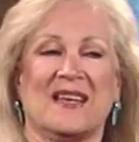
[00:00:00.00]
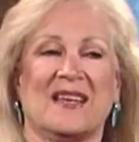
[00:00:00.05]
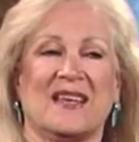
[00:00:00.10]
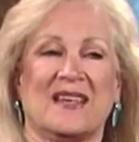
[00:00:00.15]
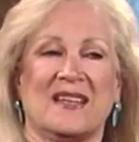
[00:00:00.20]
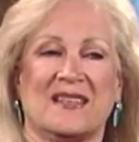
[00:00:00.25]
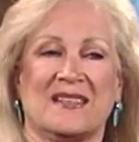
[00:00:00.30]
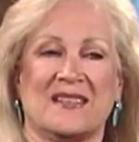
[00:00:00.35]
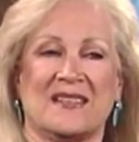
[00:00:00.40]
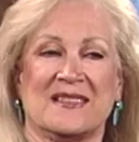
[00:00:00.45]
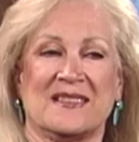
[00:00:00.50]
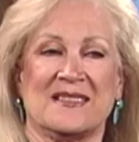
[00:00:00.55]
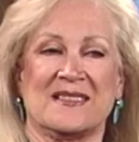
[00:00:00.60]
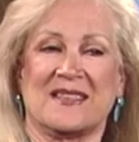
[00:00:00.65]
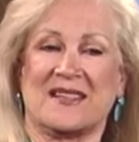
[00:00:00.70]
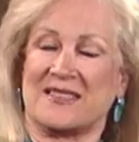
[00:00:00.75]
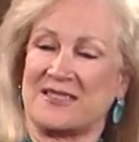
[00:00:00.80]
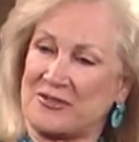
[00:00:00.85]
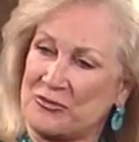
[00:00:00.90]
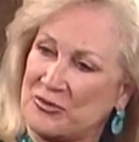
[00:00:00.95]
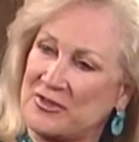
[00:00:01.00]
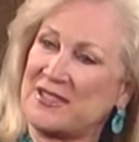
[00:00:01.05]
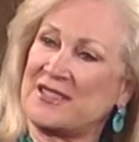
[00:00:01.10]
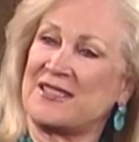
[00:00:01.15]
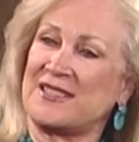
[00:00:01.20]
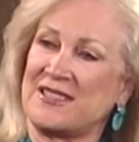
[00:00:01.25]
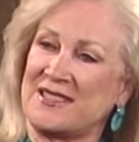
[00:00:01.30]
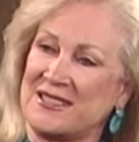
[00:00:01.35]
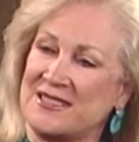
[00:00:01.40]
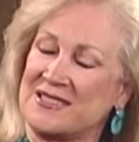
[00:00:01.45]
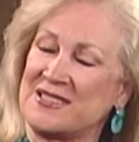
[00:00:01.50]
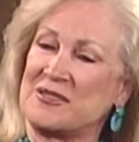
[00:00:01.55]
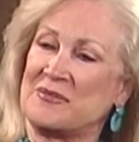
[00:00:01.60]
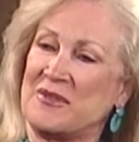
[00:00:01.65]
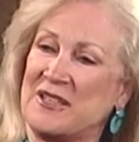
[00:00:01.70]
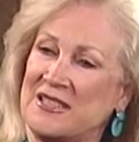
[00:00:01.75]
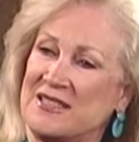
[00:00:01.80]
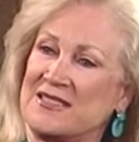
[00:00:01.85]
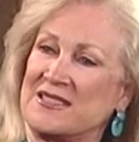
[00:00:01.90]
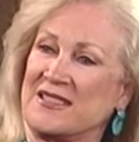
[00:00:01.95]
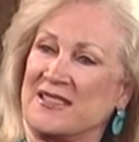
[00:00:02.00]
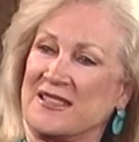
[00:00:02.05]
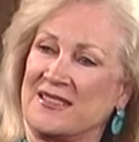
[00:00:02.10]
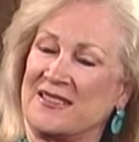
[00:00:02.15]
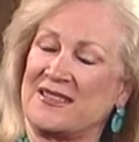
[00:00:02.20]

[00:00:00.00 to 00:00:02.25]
It really is amazing.